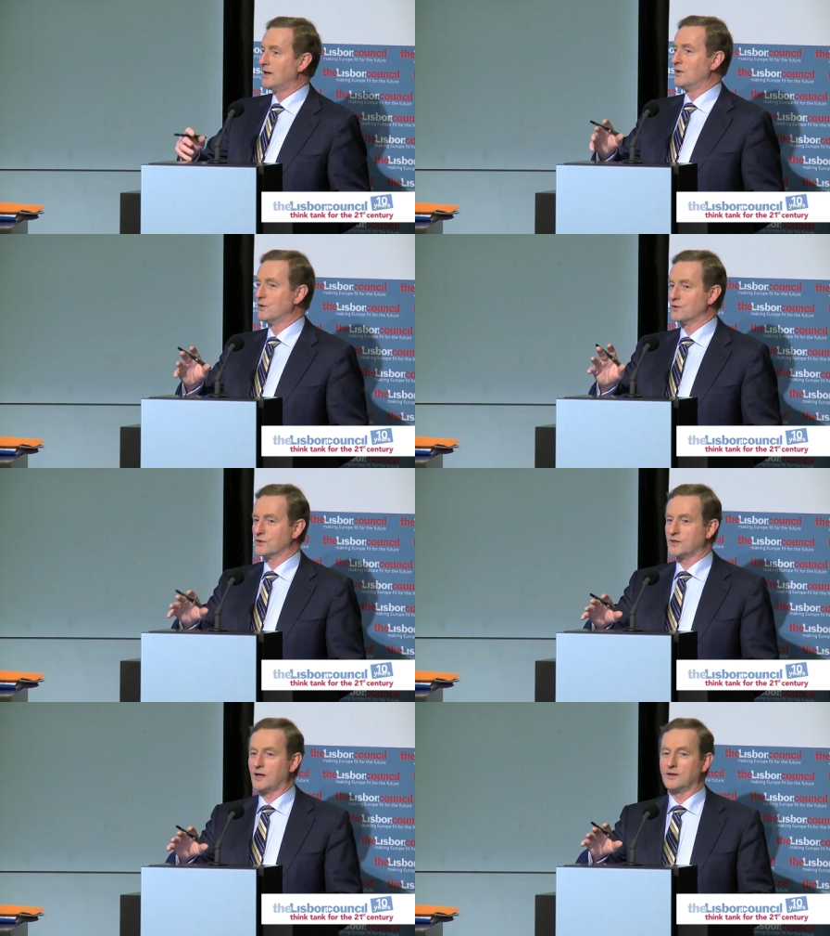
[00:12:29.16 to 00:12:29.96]
in
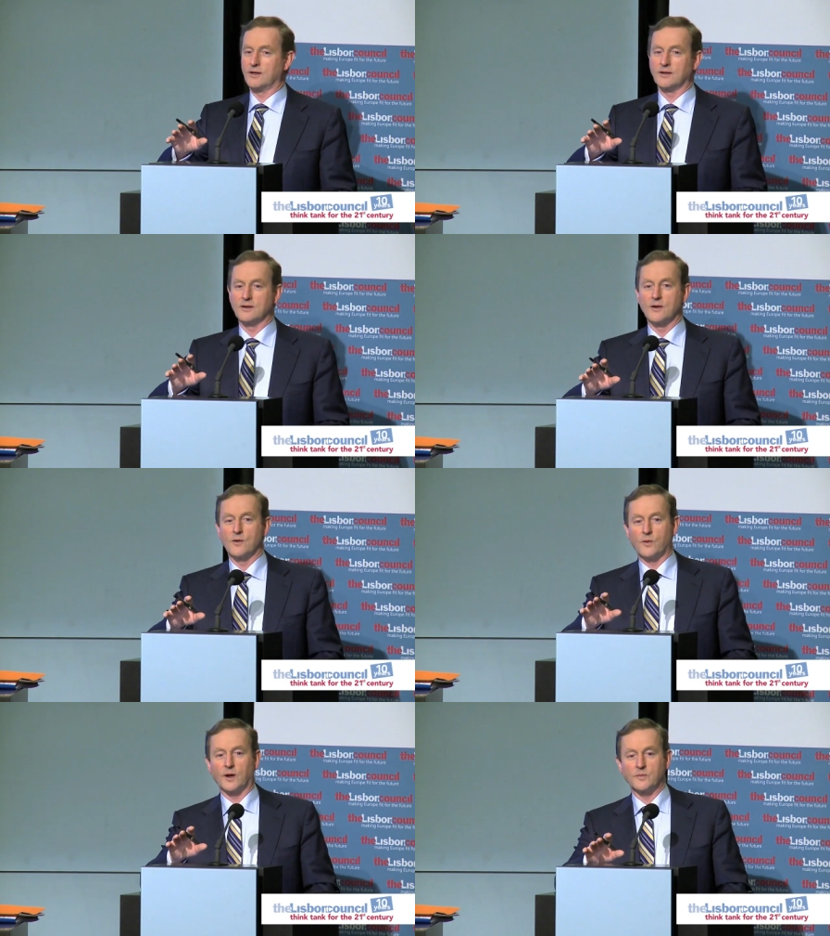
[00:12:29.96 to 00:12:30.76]
understanding
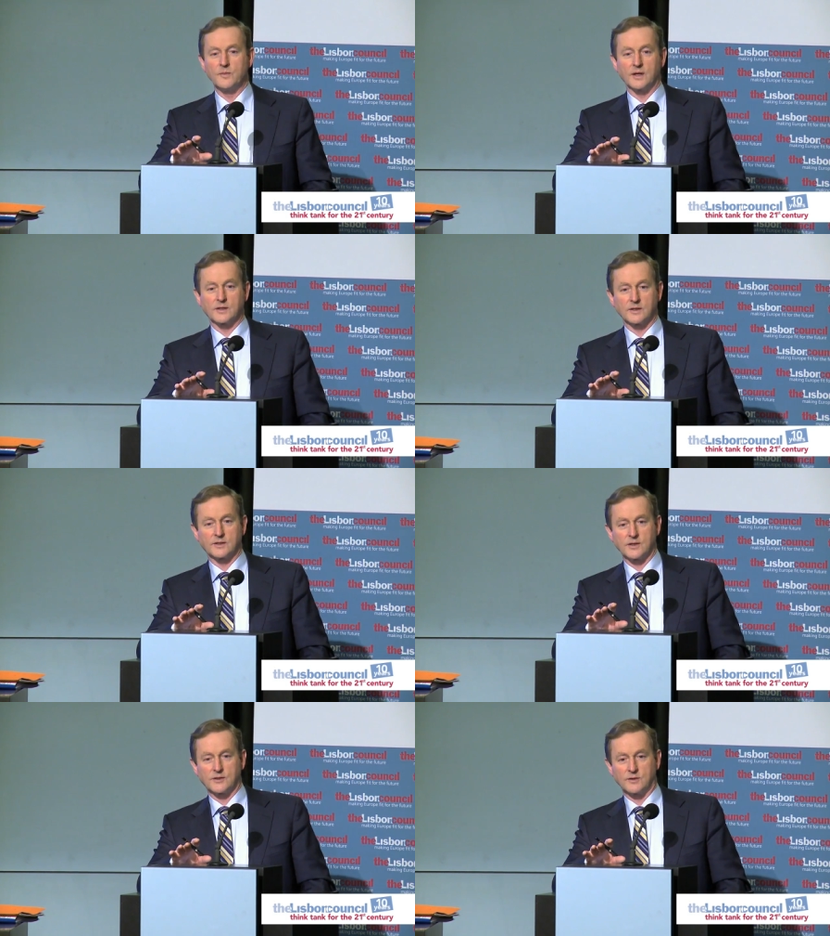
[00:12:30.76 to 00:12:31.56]
what makes the
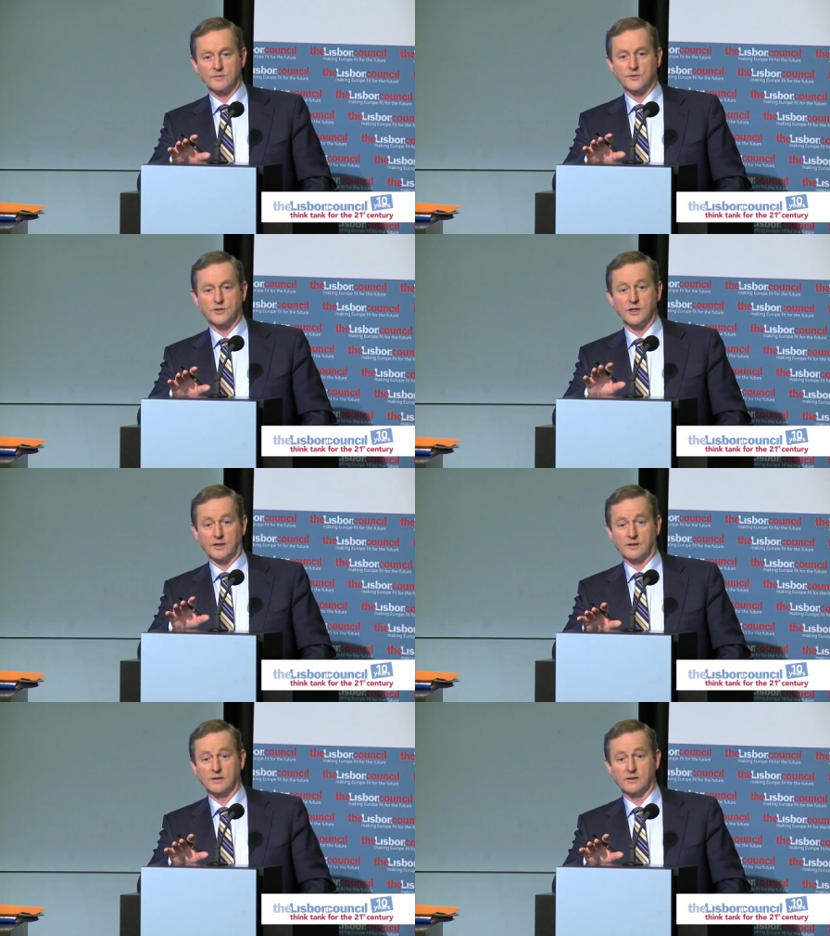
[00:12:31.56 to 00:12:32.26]
system tick.